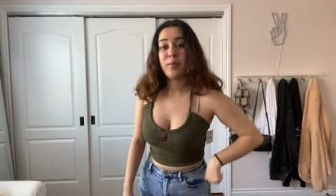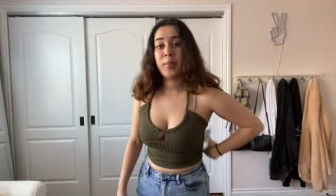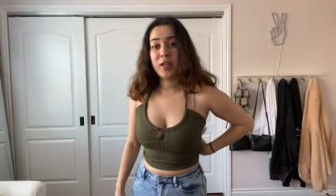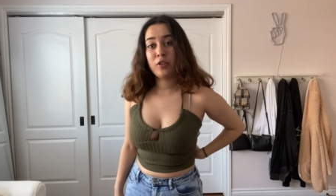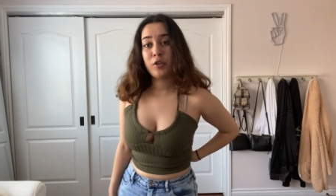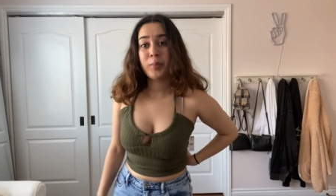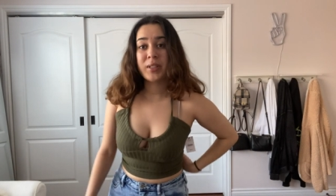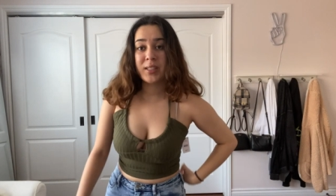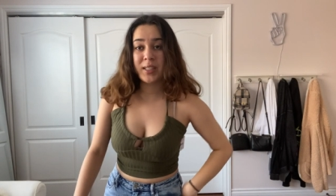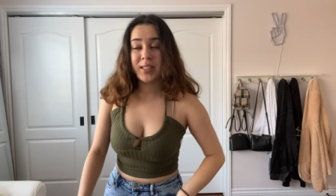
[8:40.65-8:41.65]
the big loop
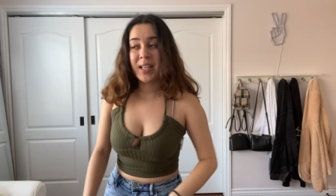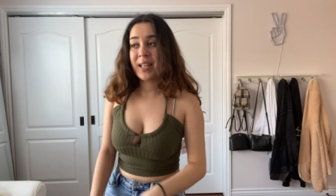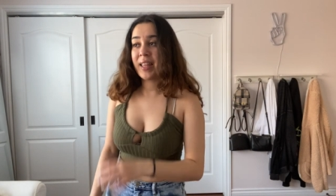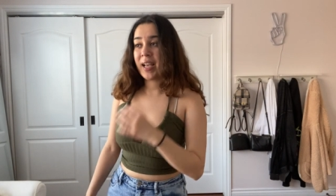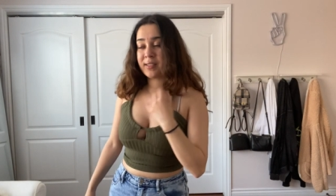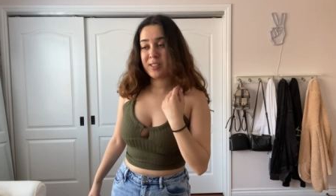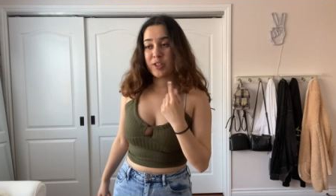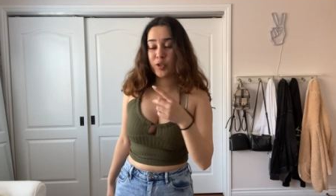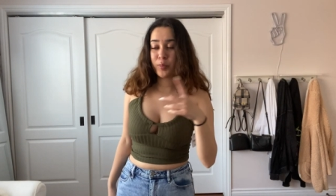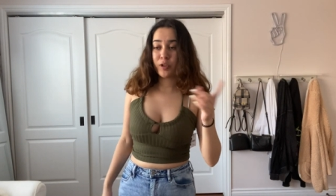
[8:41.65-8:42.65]
is the side that has a
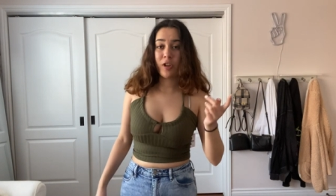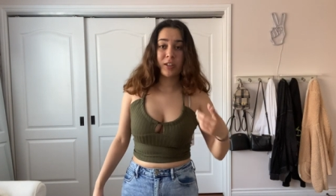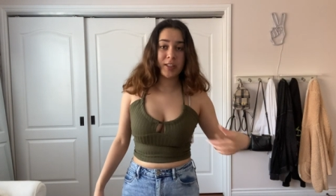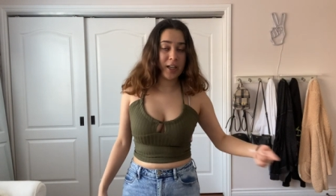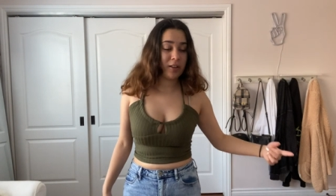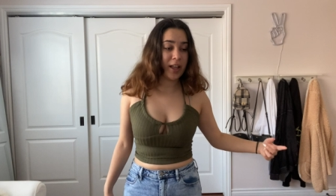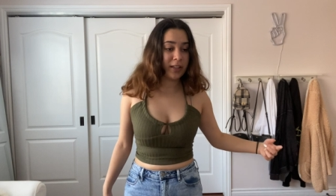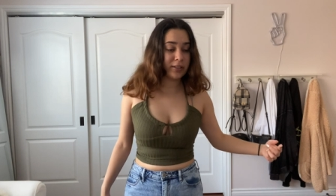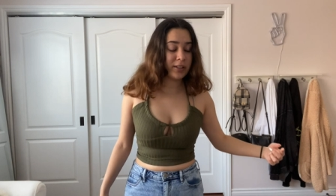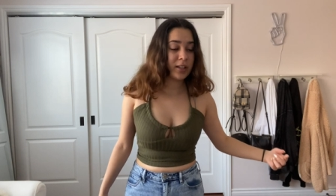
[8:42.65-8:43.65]
super long tail
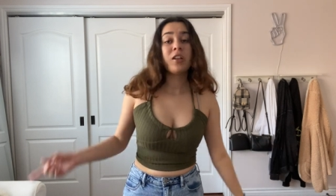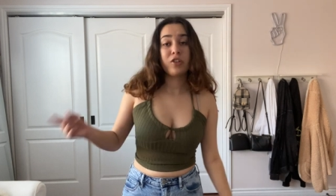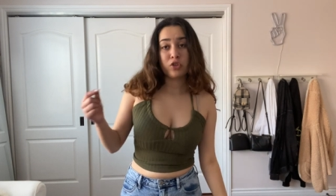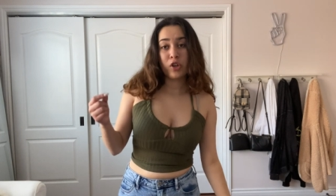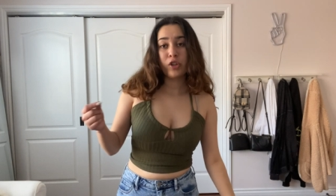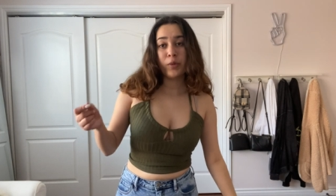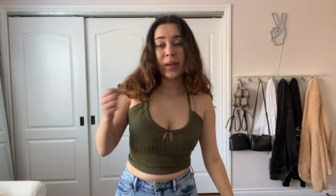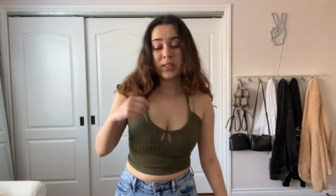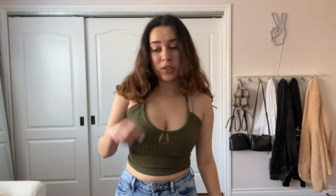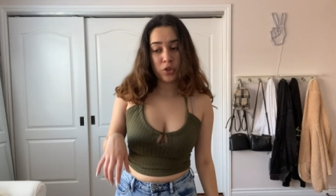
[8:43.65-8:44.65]
end. The short loop
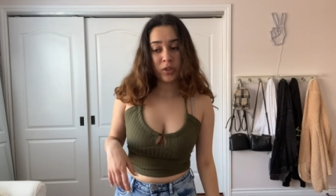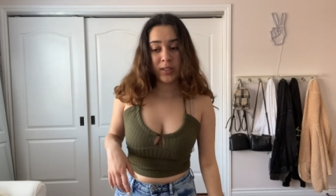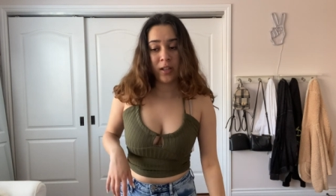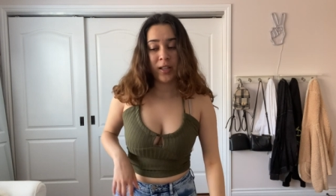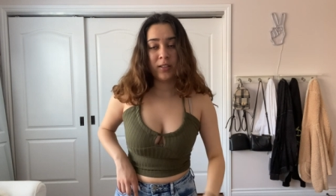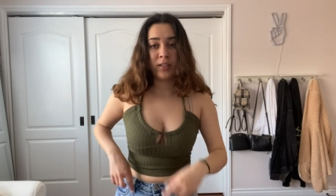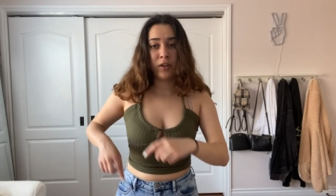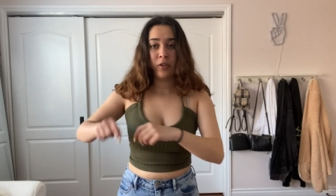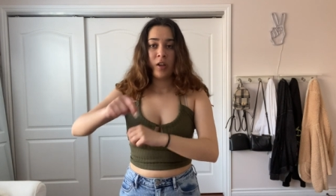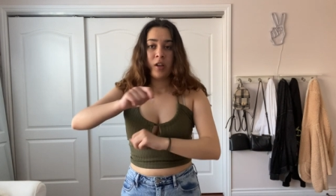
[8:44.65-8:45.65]
has a short tail end,
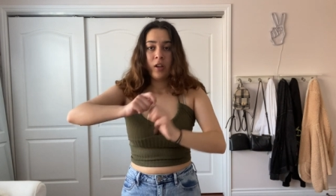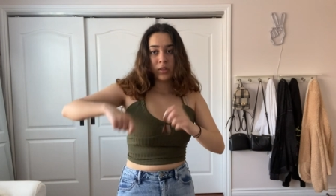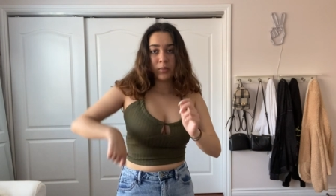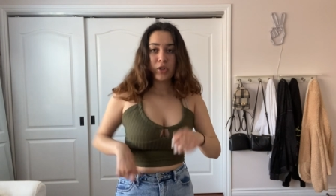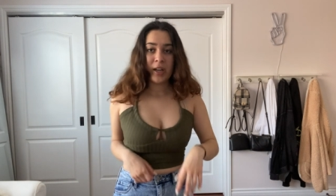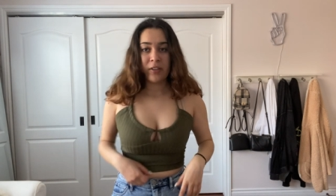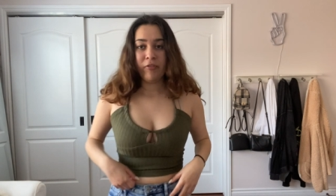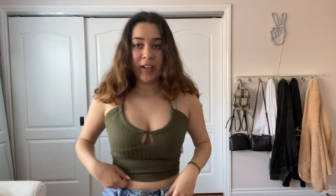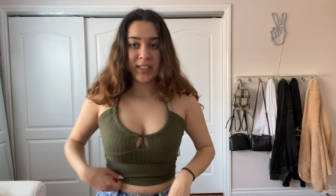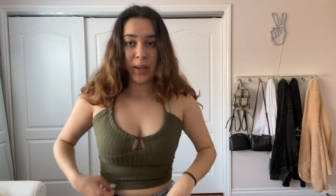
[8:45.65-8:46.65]
so I'm sure I can
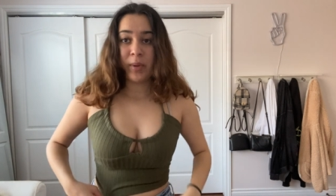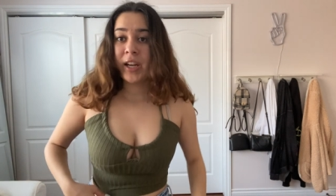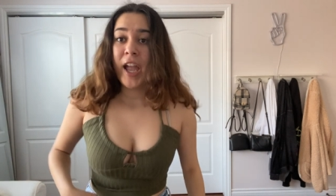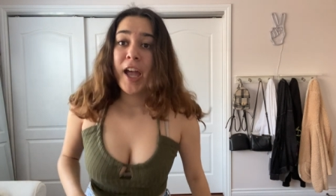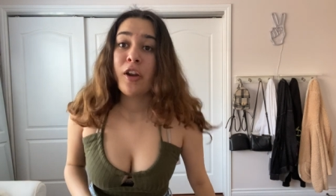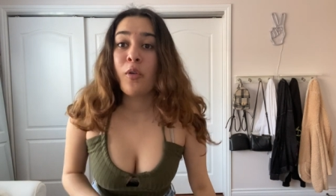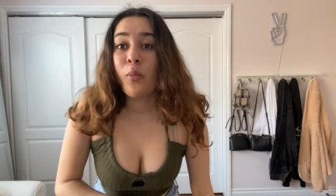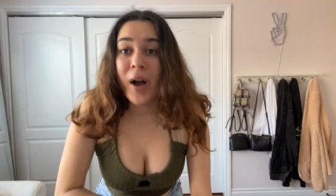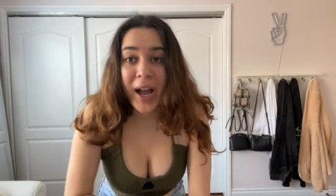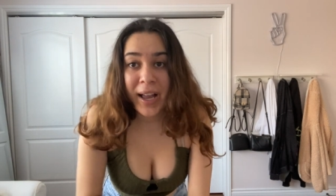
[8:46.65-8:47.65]
fix that. But again,
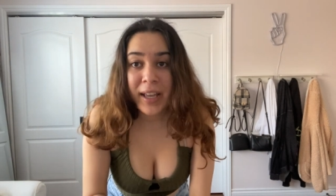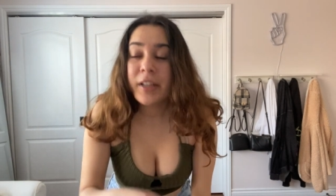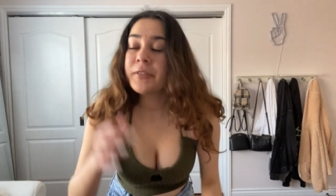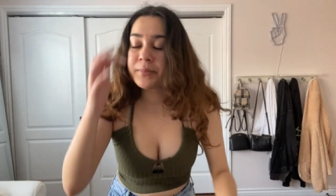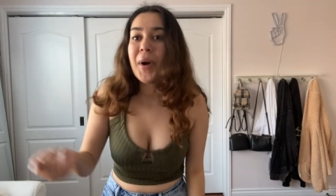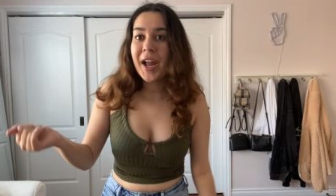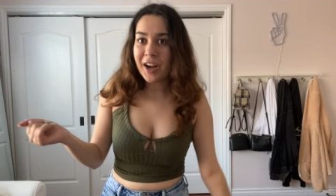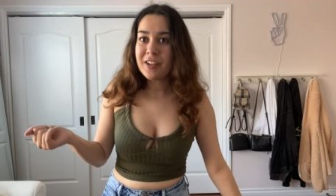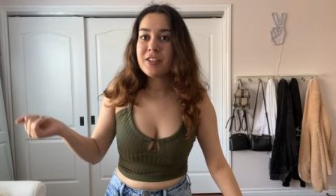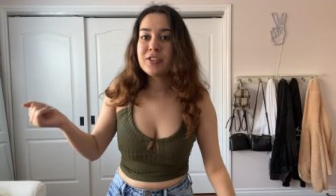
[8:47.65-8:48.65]
why why
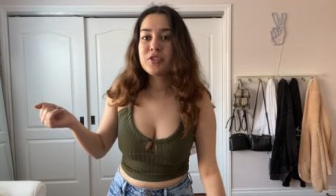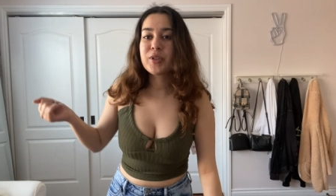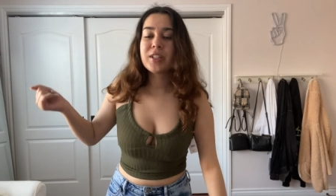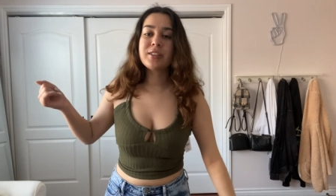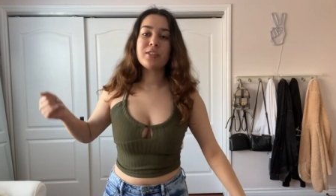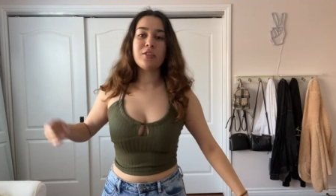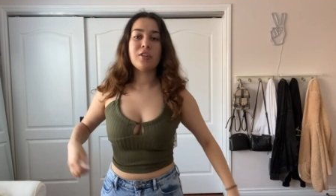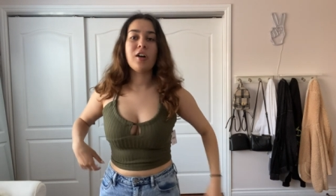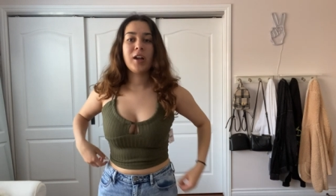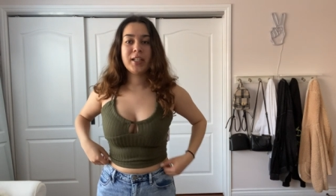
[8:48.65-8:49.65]
are the strings so
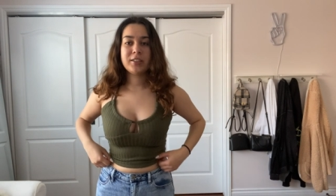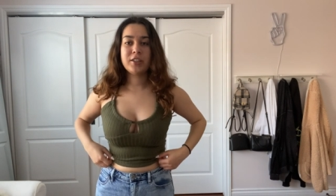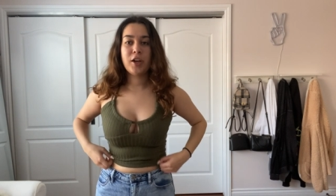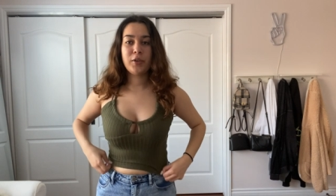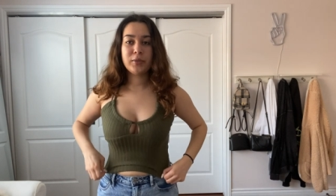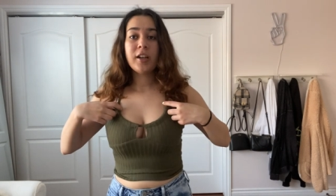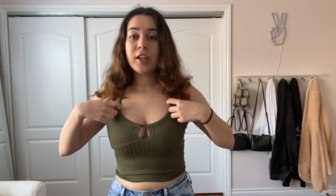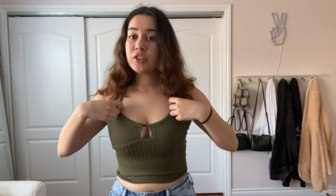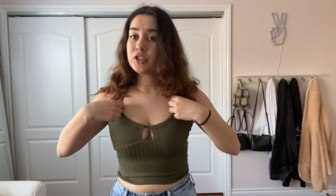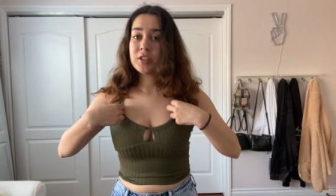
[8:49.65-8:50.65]
long? I don't
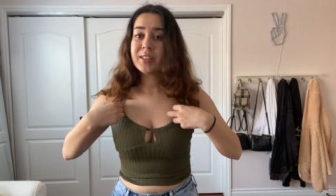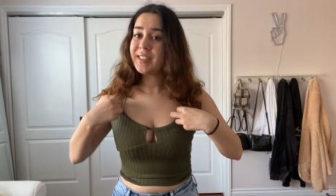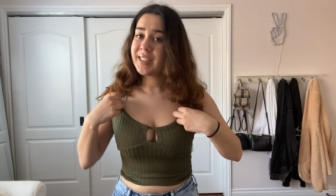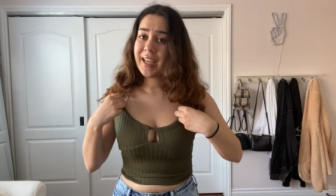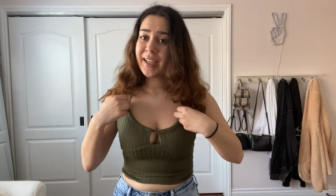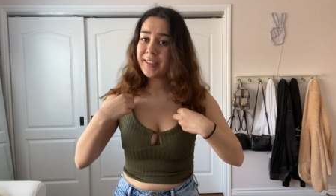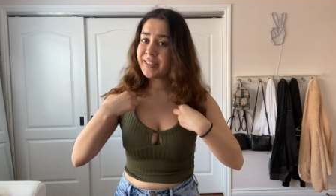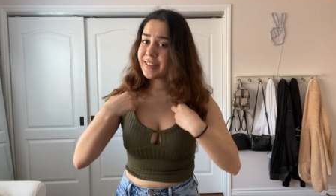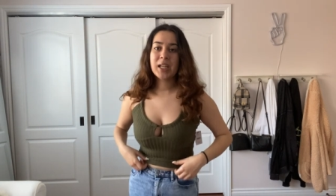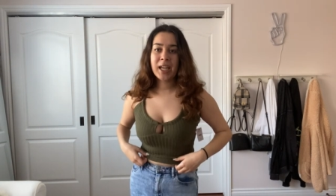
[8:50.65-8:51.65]

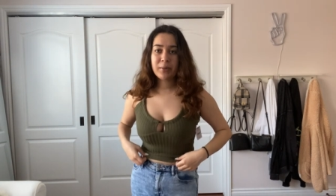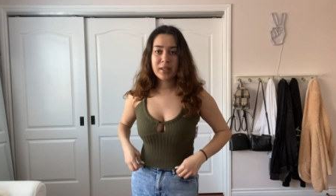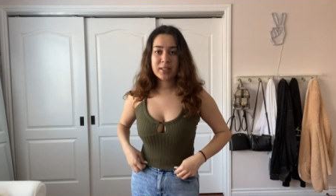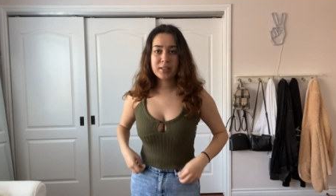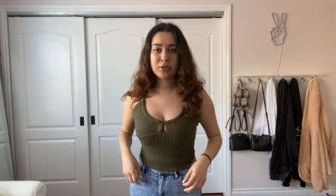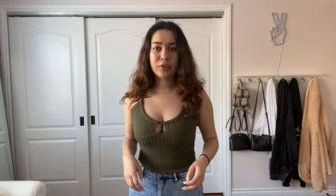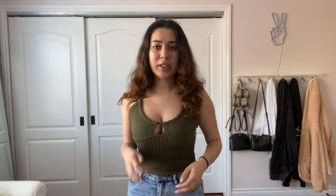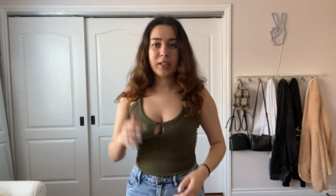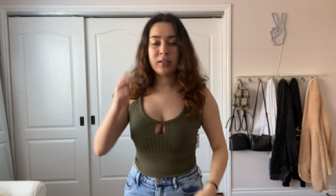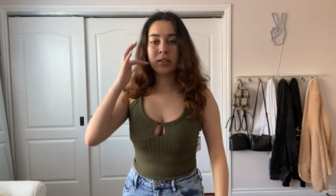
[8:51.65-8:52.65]
understand. Anyway, this is
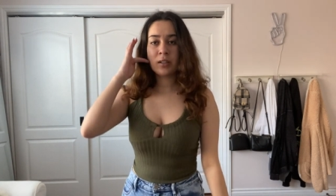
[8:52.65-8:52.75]
green,